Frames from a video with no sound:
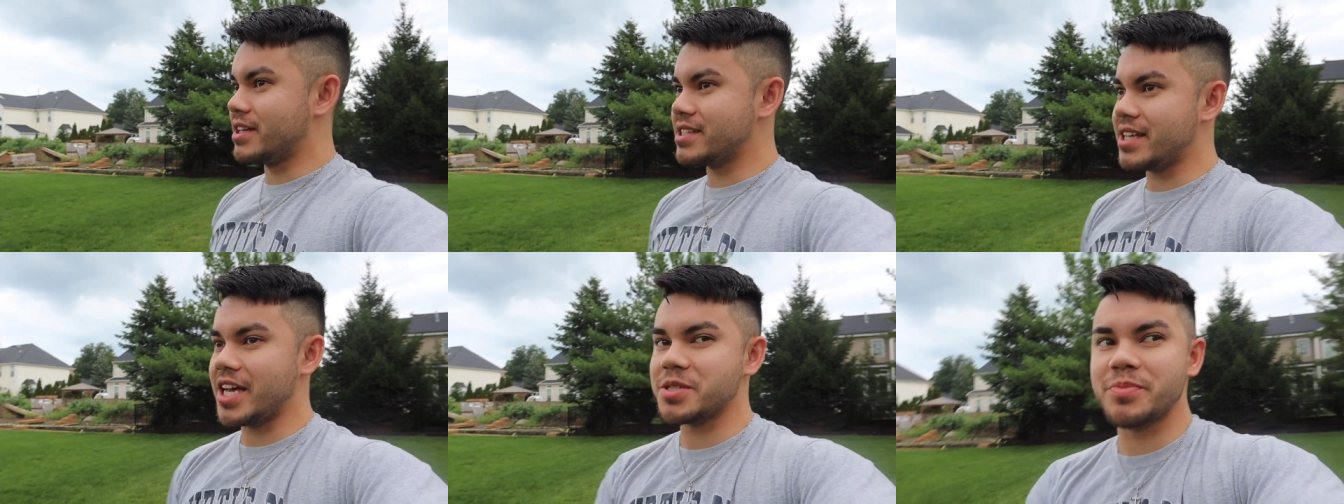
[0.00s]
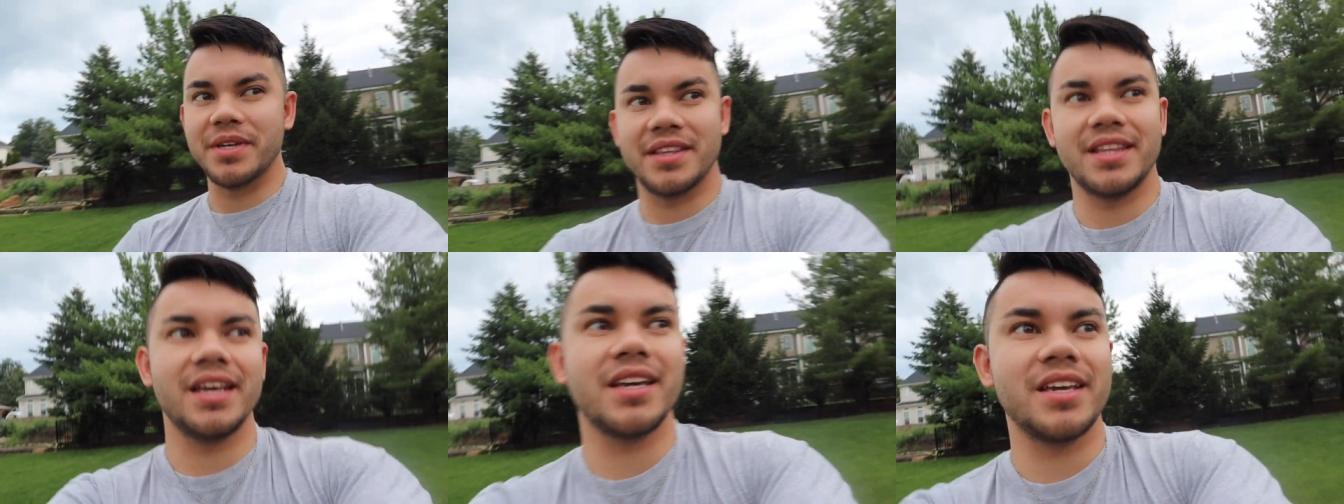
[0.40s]
this has me
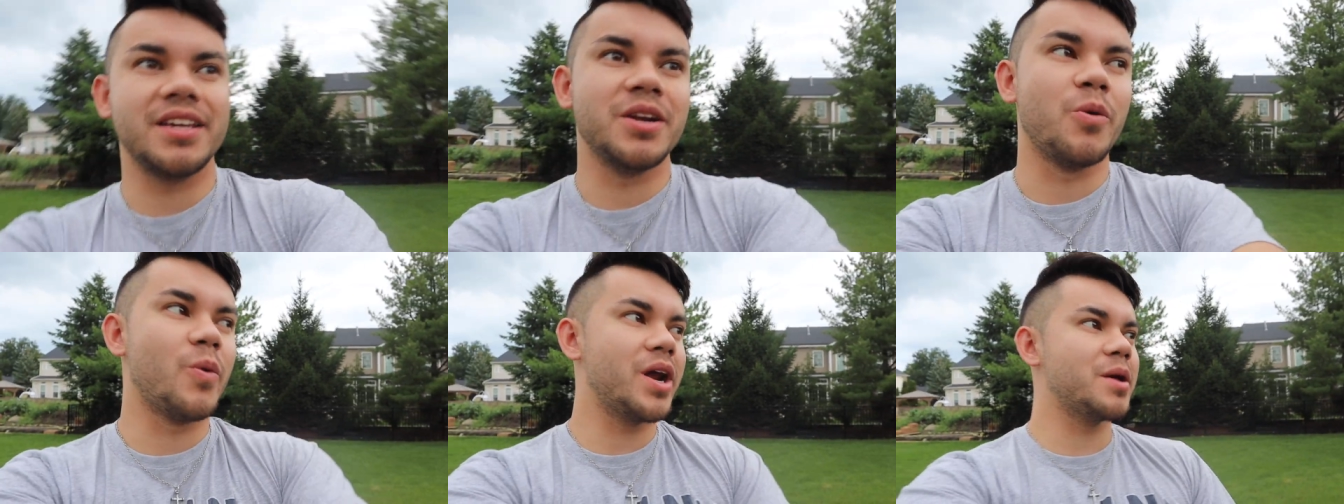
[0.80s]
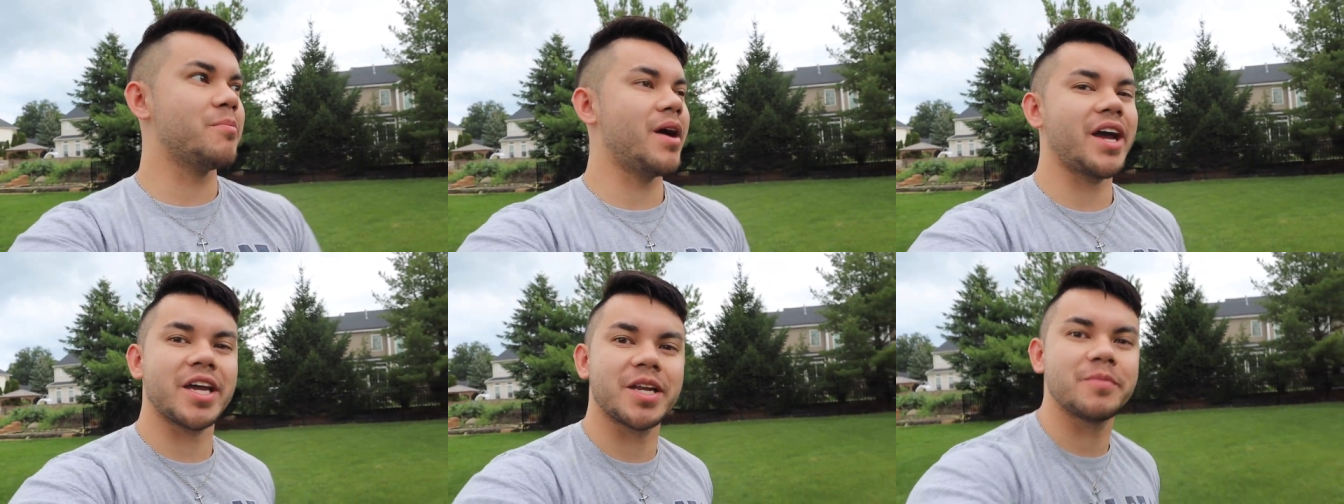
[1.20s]
thinking, you know, when am
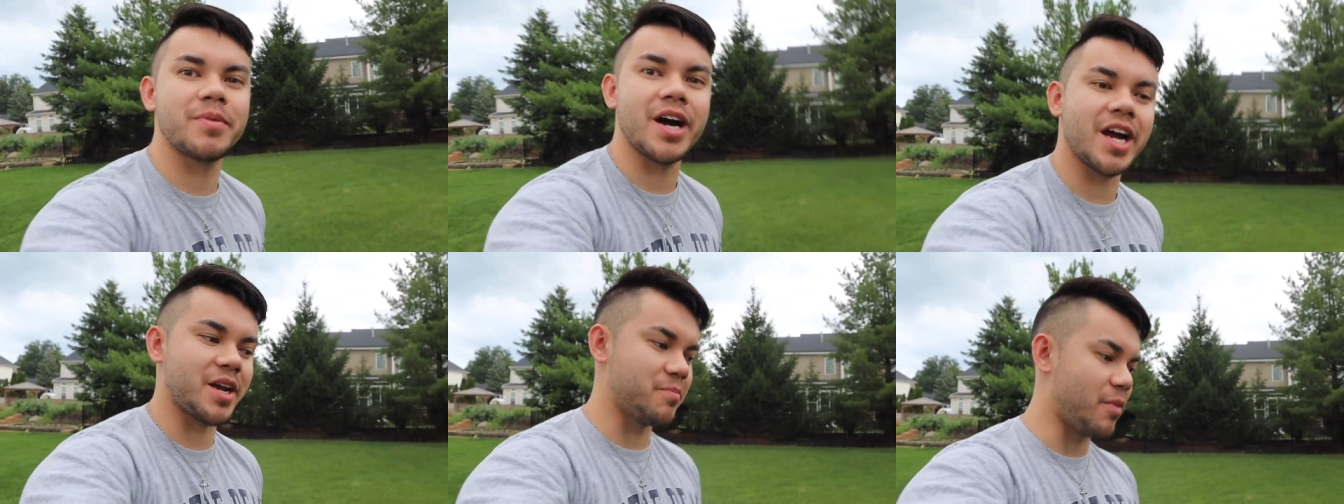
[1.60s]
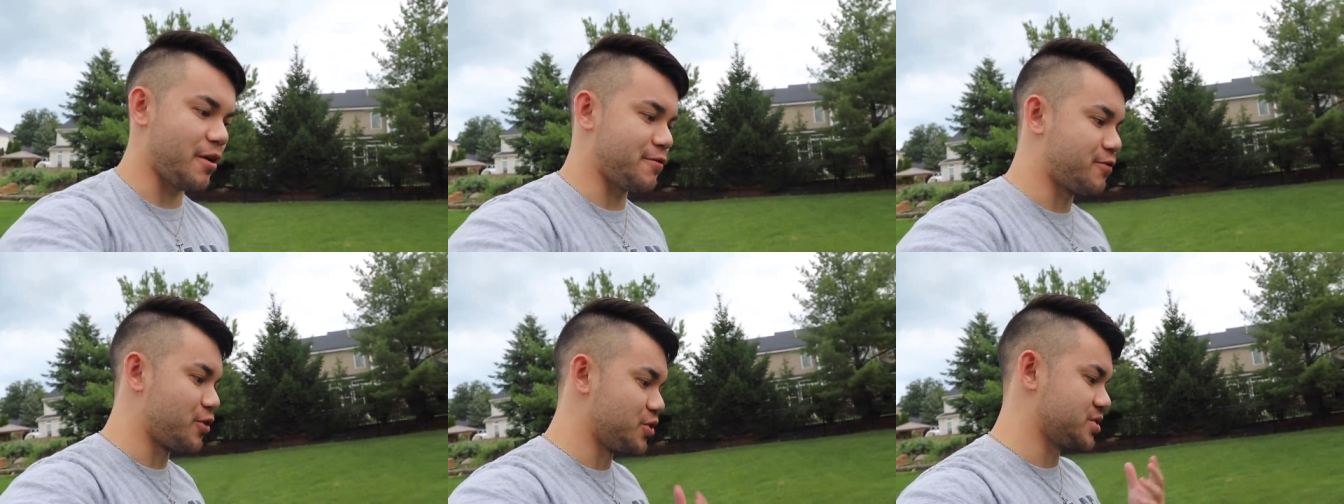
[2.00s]
I gonna buy my
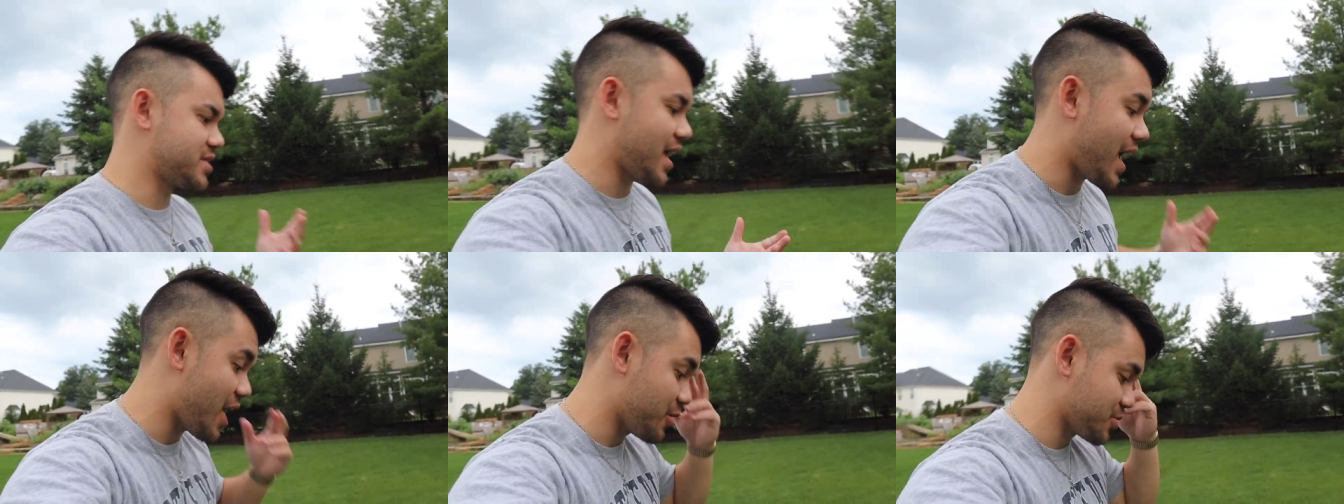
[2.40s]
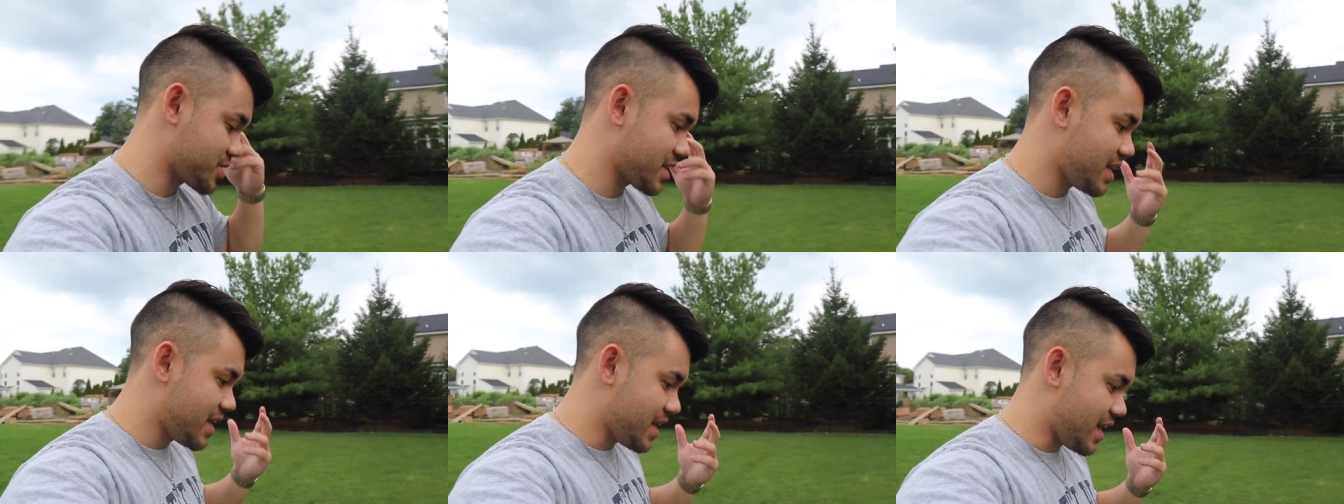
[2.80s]
first house?
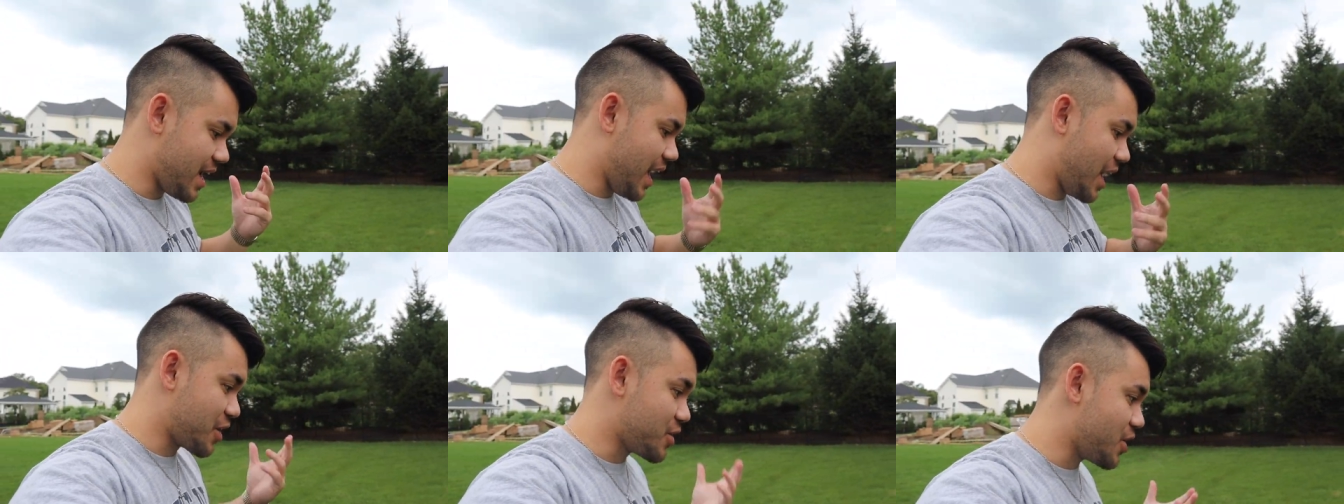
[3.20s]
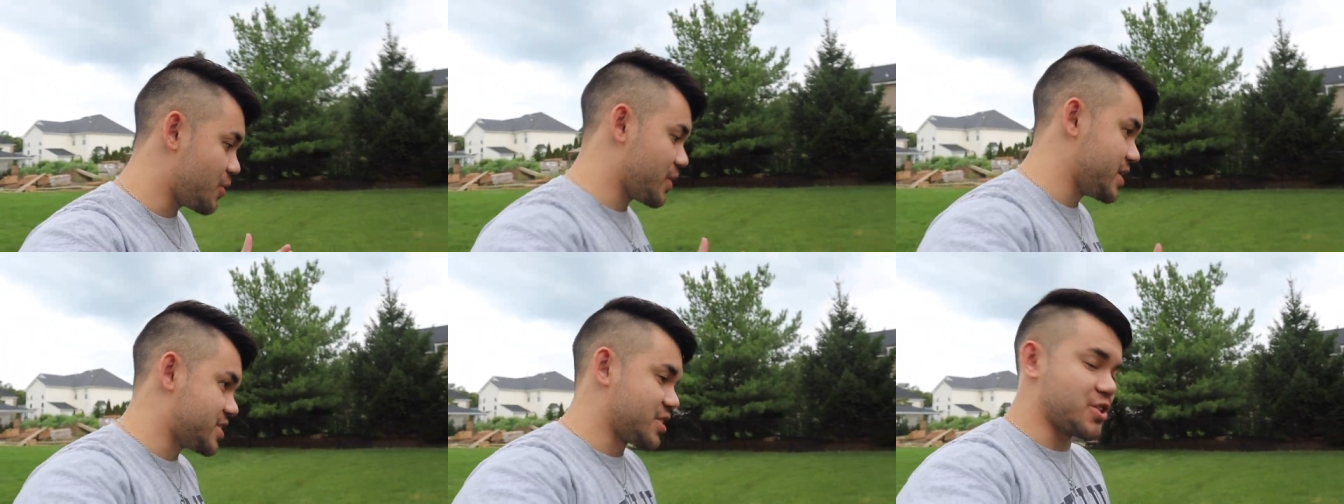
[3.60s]
I don't know,
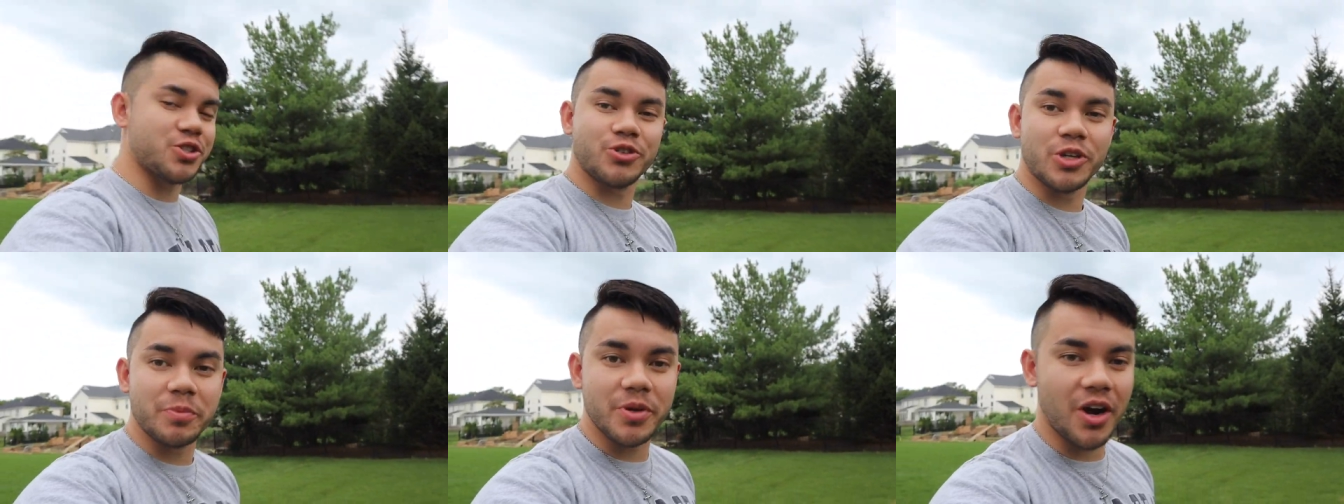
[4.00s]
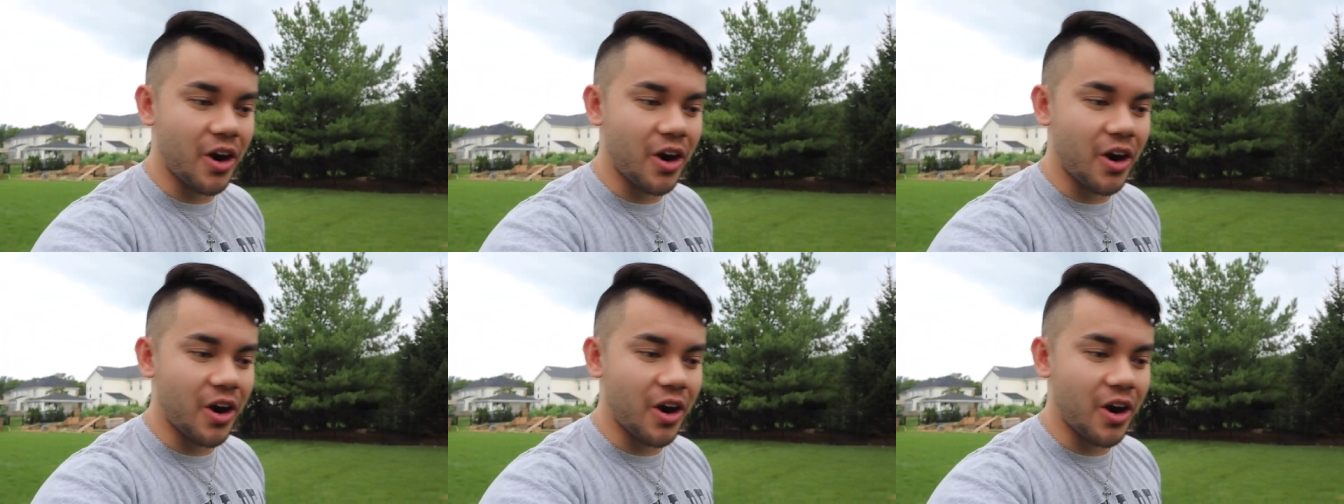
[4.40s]
it's extremely